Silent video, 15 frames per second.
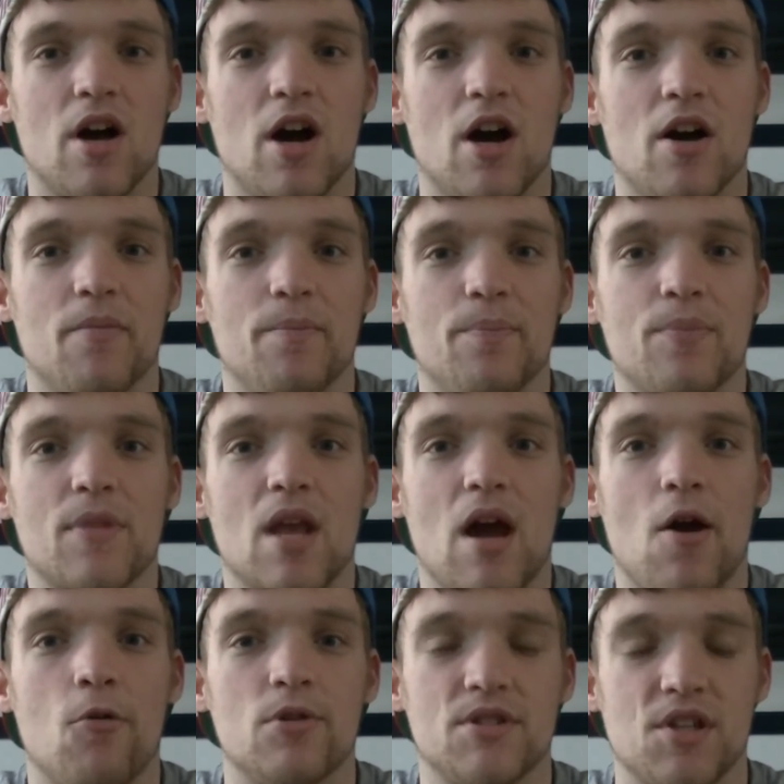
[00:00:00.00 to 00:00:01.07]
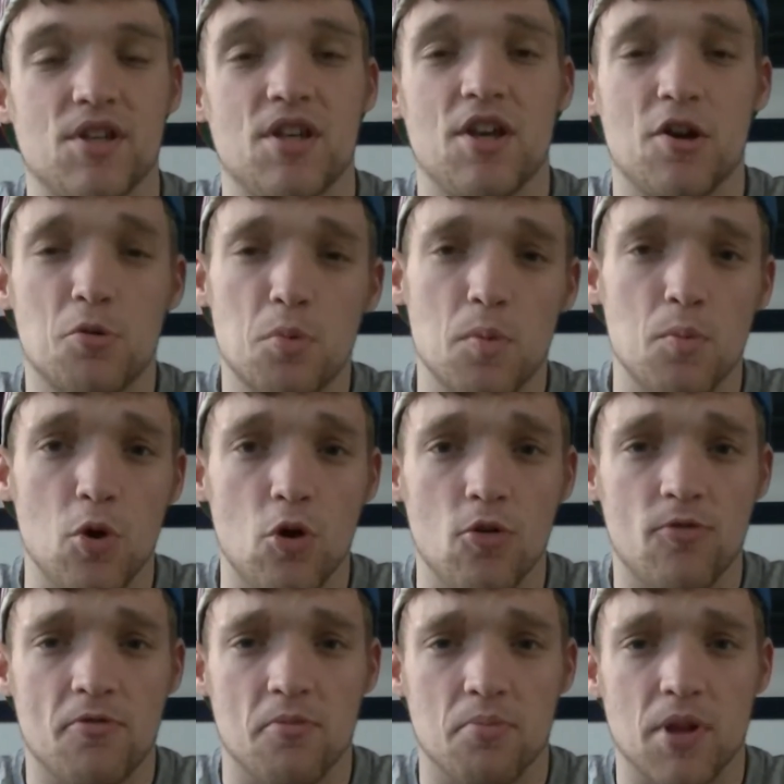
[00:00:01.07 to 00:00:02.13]
I was a year
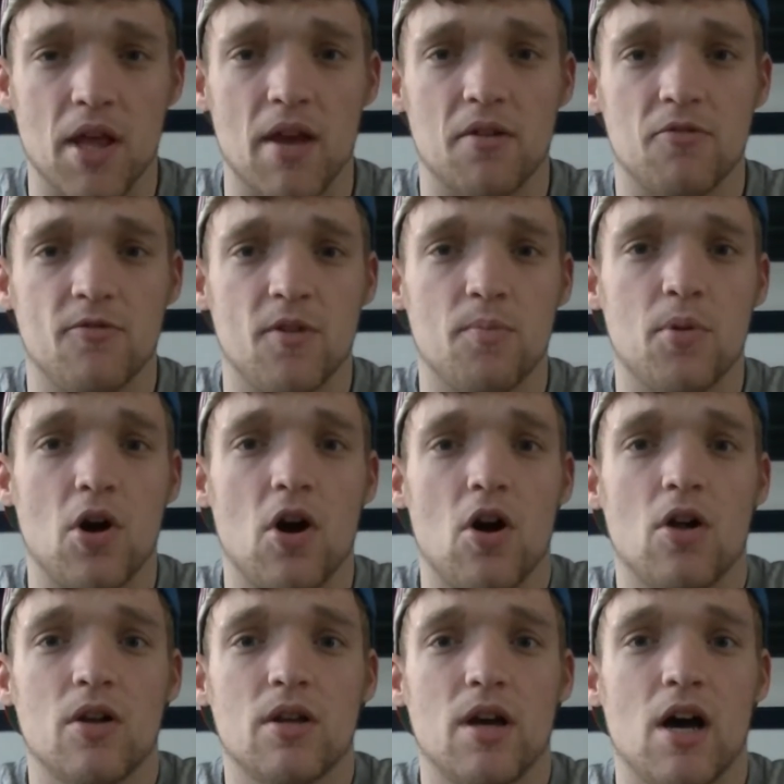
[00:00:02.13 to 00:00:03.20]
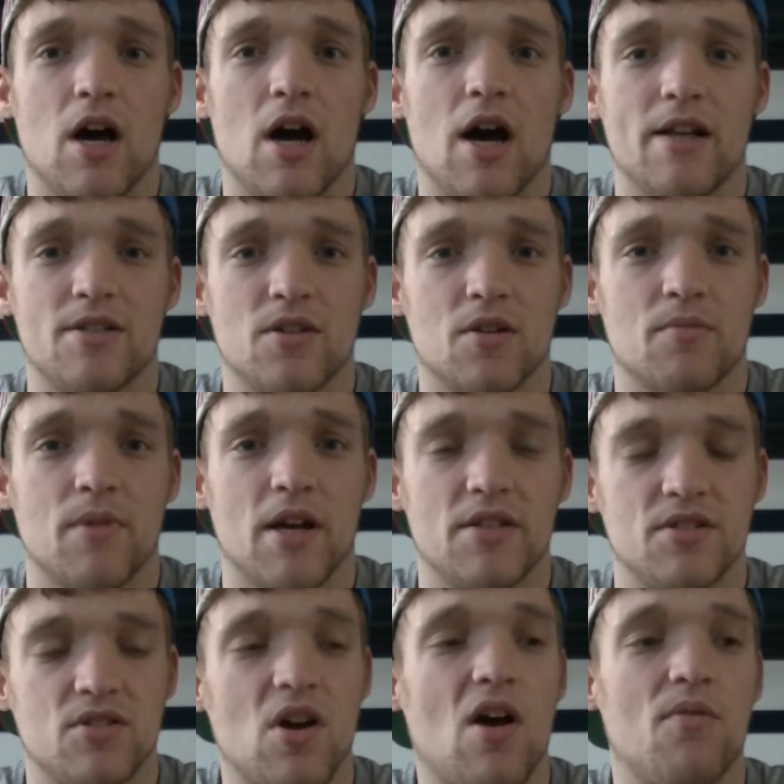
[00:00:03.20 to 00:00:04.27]
removed from playing football. I took my
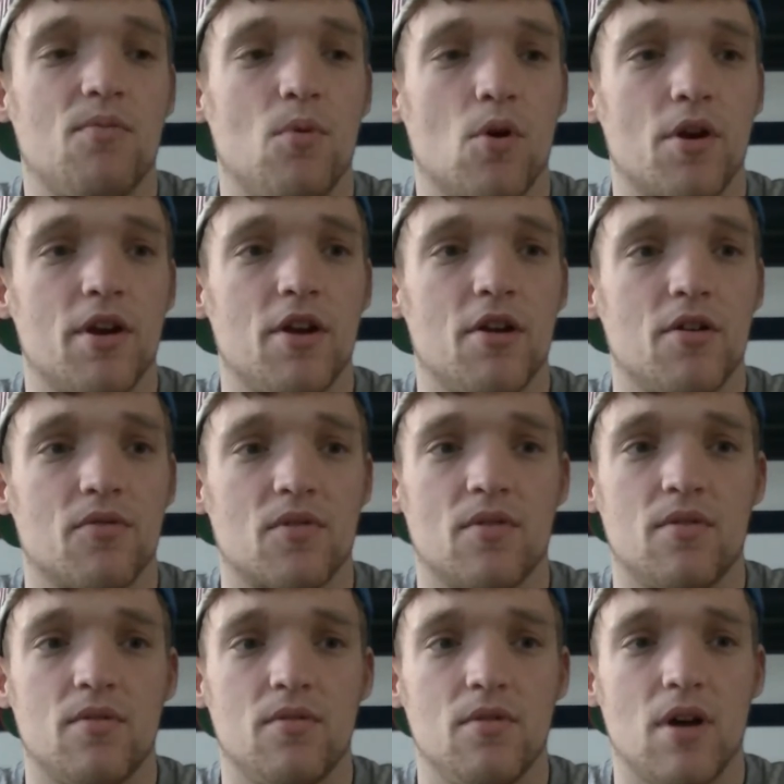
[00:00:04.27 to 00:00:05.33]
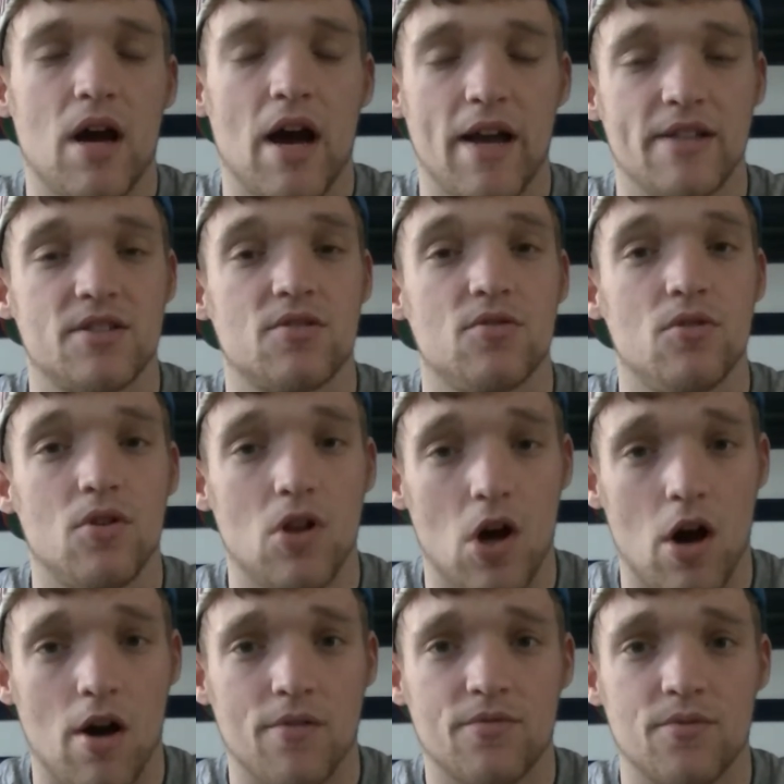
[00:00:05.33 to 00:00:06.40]
sophomore year of high school
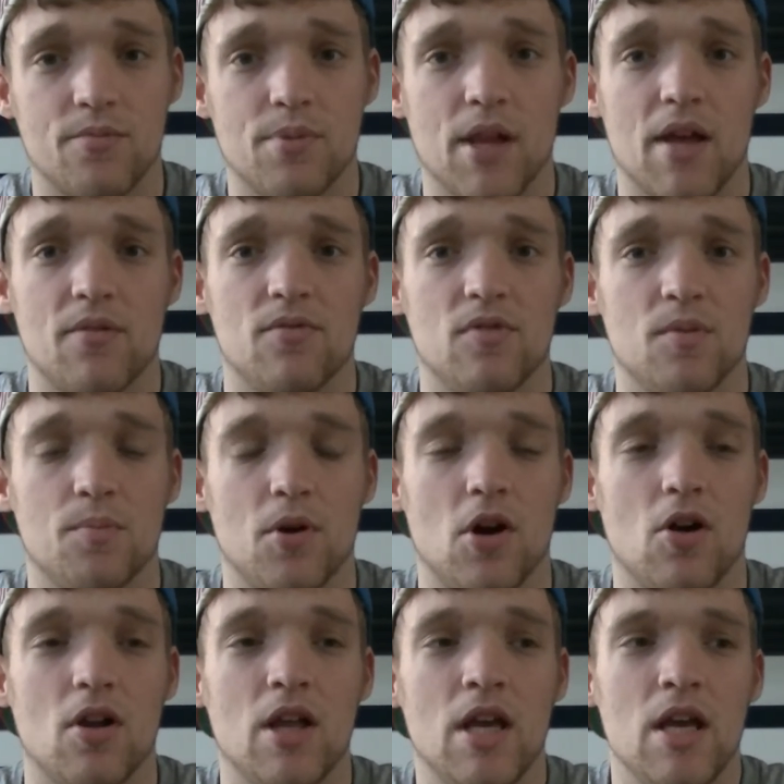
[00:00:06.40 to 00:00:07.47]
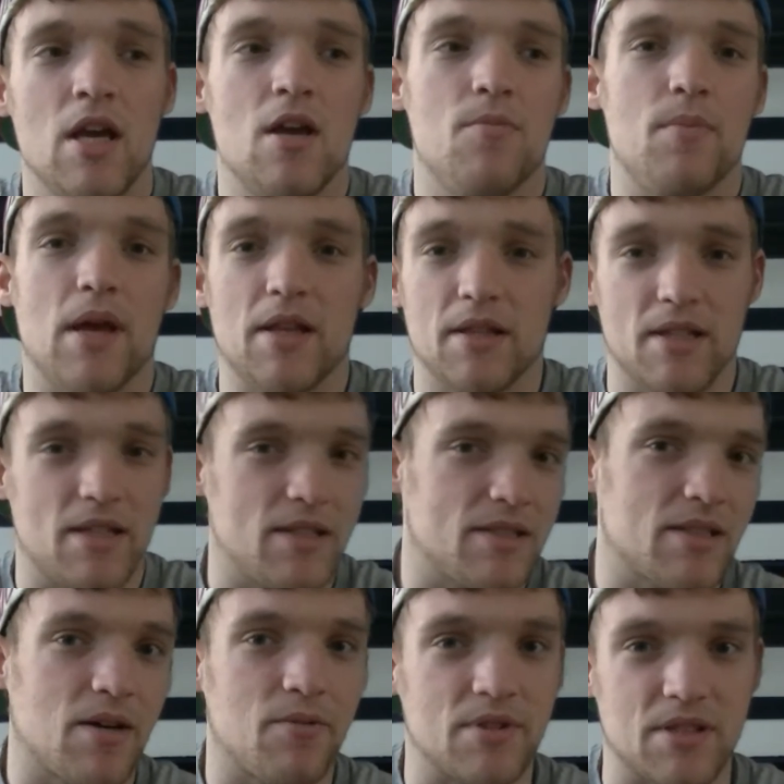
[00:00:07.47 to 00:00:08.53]
off from playing football, mainly
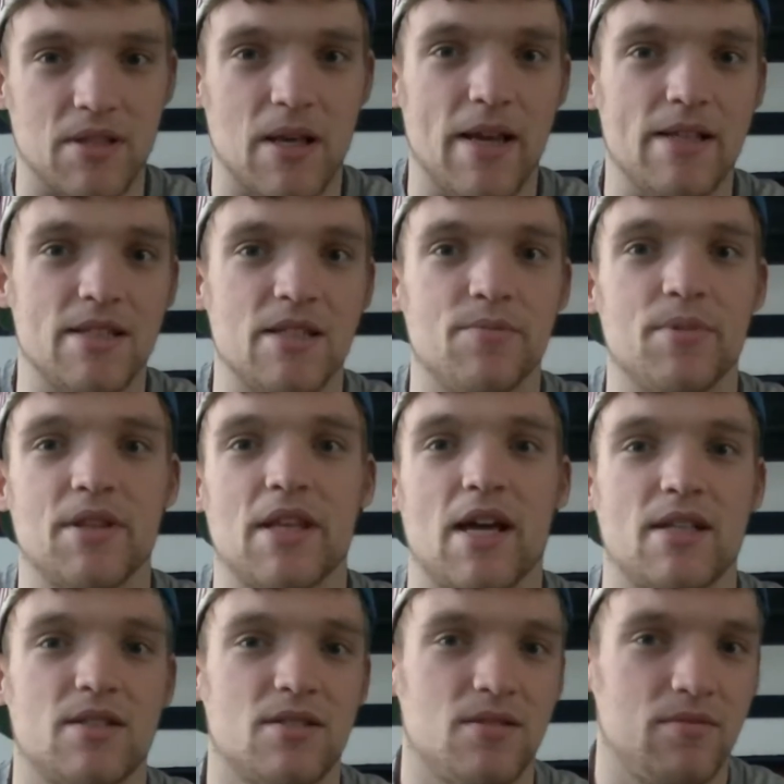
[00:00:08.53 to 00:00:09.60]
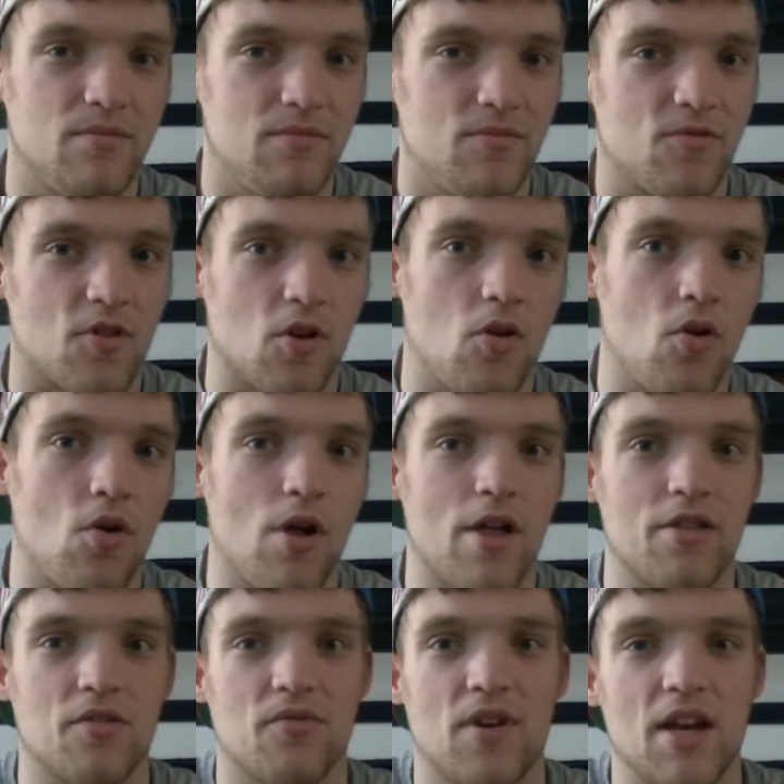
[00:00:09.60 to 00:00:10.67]
because I was lazy, but that's for a whole
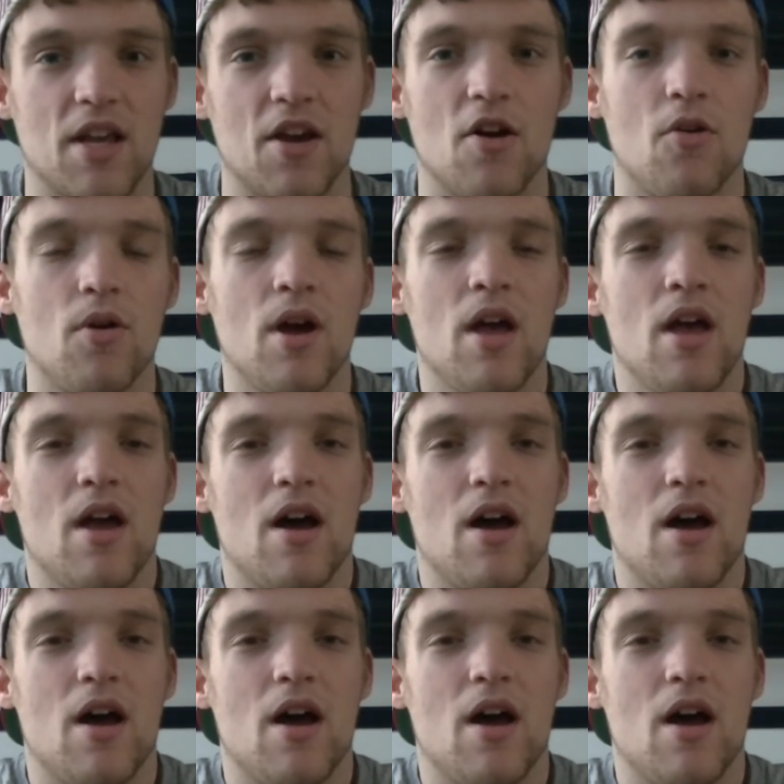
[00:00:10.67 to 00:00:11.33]
other video.